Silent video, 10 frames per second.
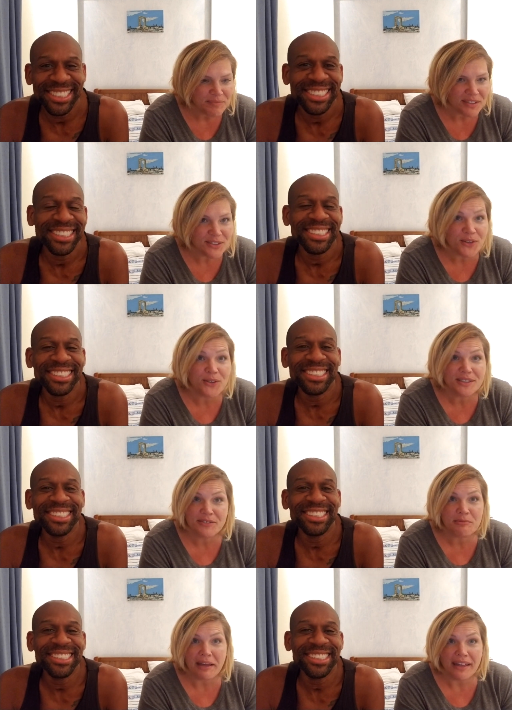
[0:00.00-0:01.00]
Speaker 1: it's a whole
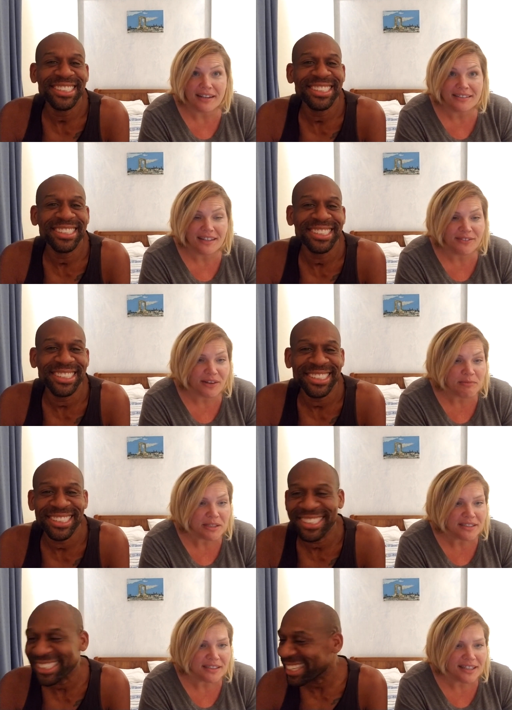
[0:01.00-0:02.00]
different man I saw five minutes ago.